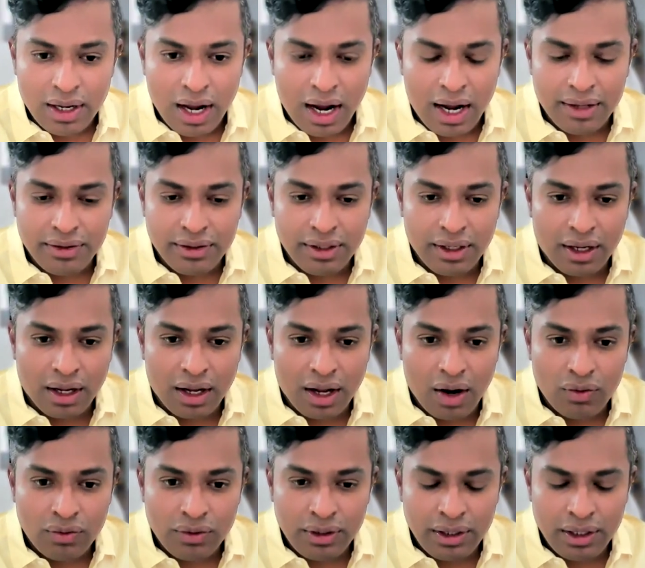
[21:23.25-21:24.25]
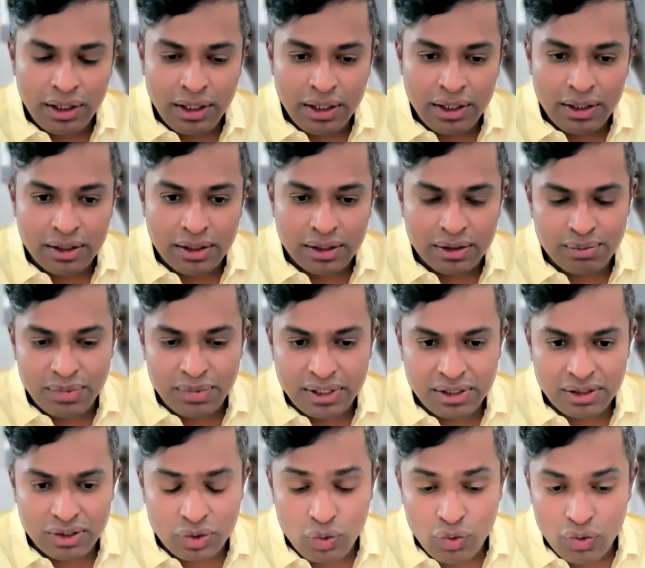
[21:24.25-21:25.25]
and the county, the
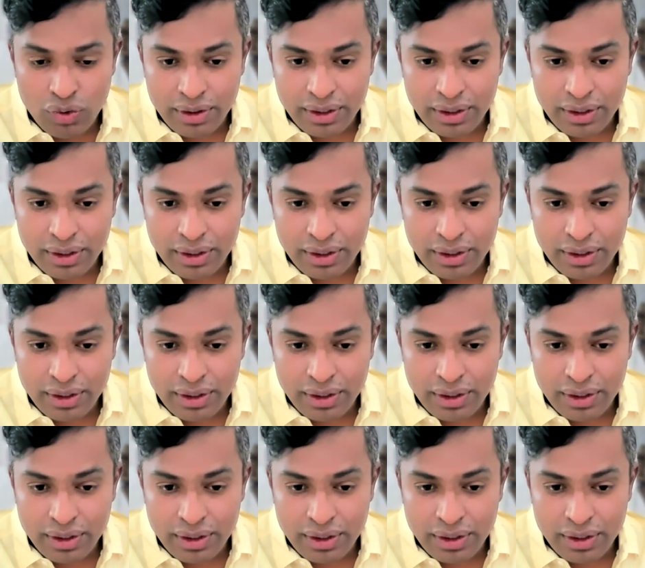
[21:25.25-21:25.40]
school